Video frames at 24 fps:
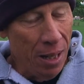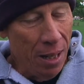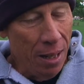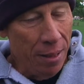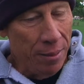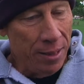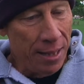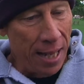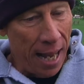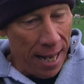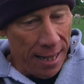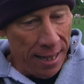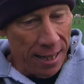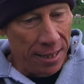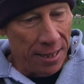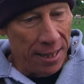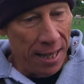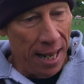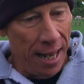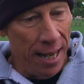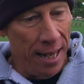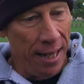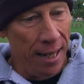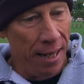sad to
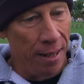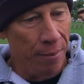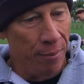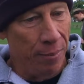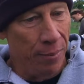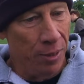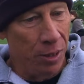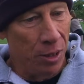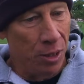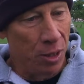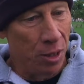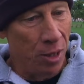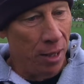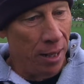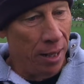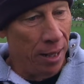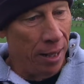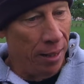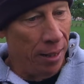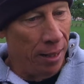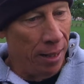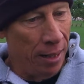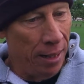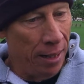say, I'm just going to
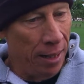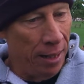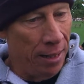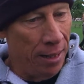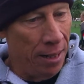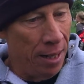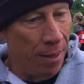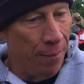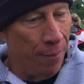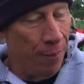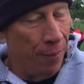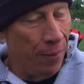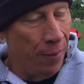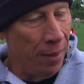end up